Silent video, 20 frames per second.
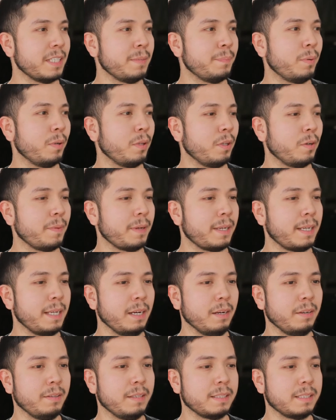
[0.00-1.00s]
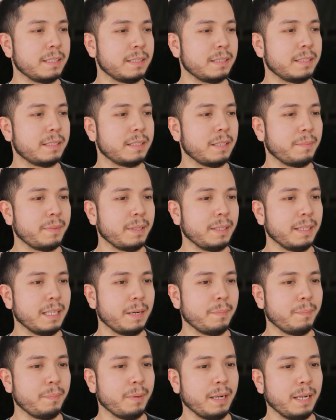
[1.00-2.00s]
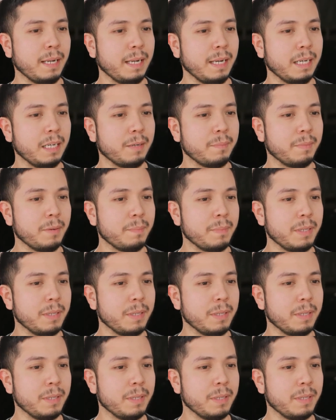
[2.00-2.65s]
simple over here, this is something that I'm playing, I'm gonna